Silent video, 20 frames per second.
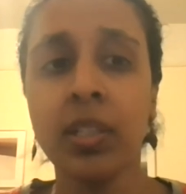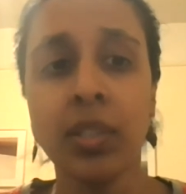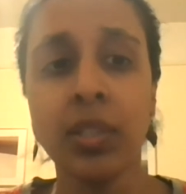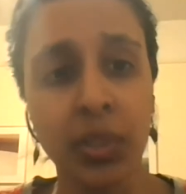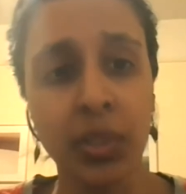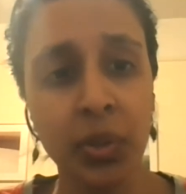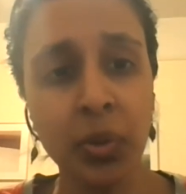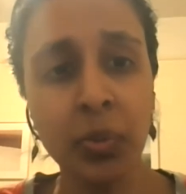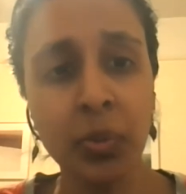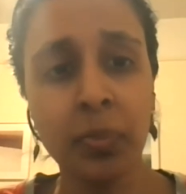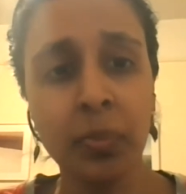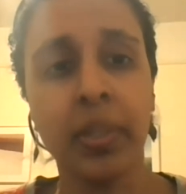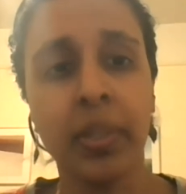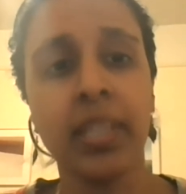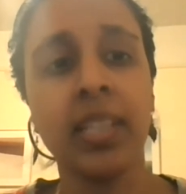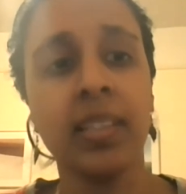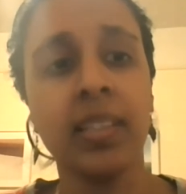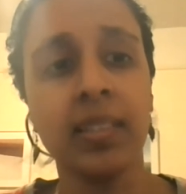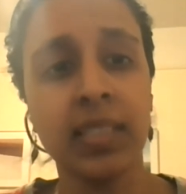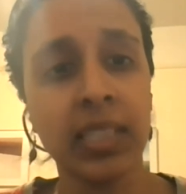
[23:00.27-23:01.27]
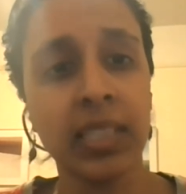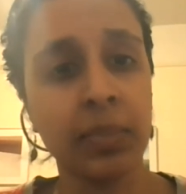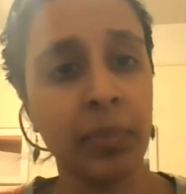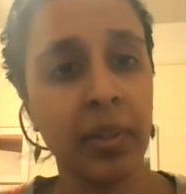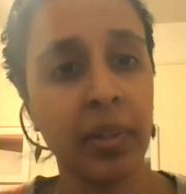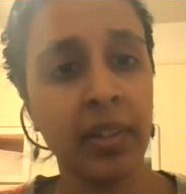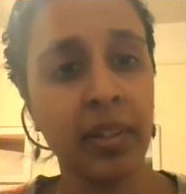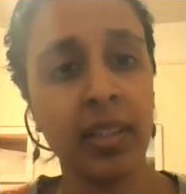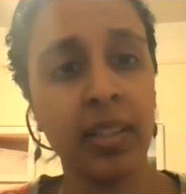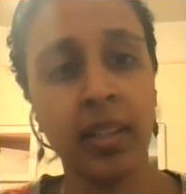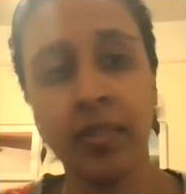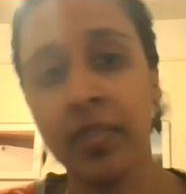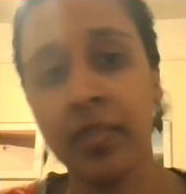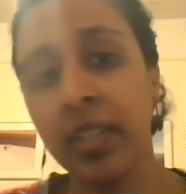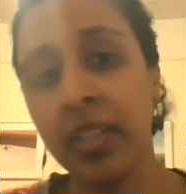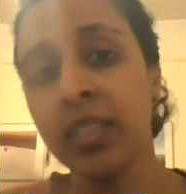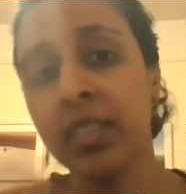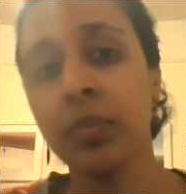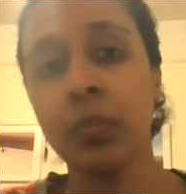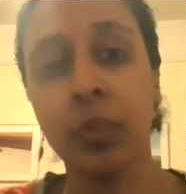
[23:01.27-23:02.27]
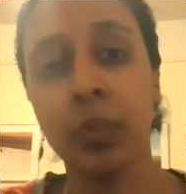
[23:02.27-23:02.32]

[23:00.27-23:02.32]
do, but in the spirit of us